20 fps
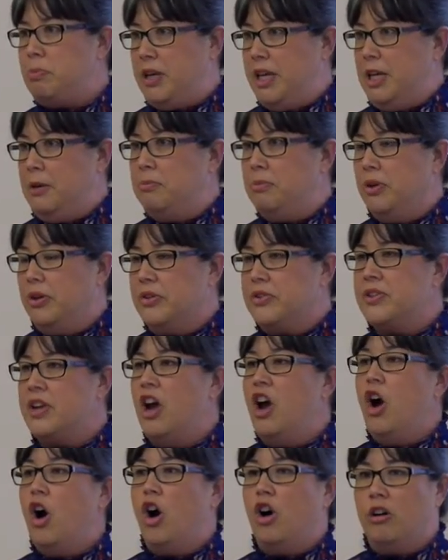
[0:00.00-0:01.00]
peoples
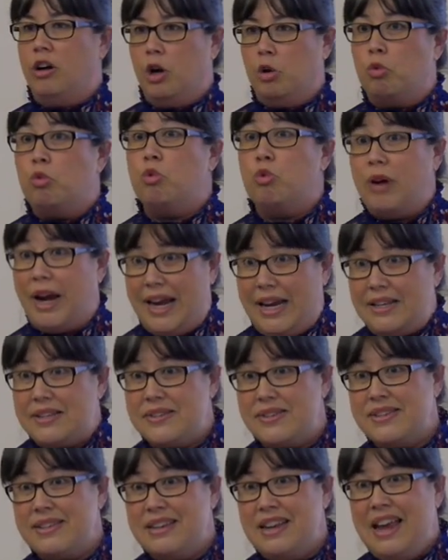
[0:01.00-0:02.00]
are a
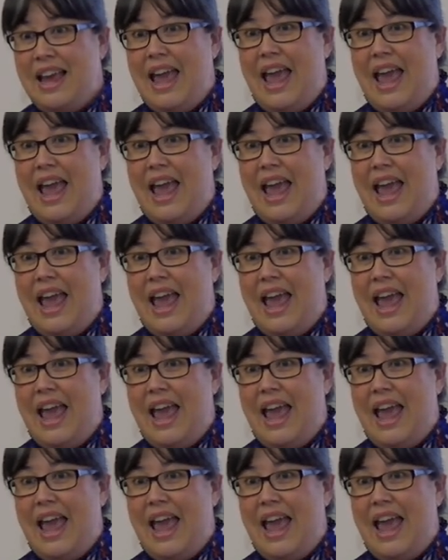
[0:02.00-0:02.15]
race.